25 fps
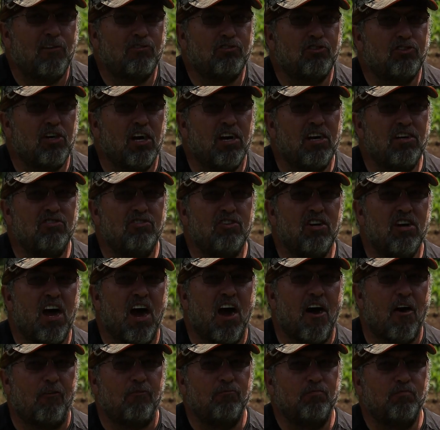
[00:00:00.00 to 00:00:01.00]
Seeds and
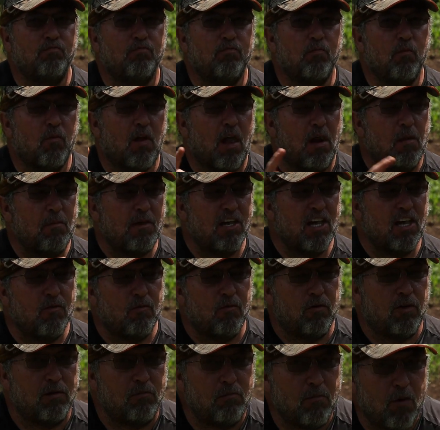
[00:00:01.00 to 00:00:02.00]
all. Let me
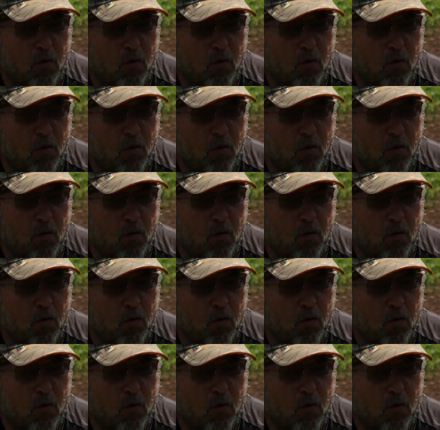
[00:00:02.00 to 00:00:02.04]
get one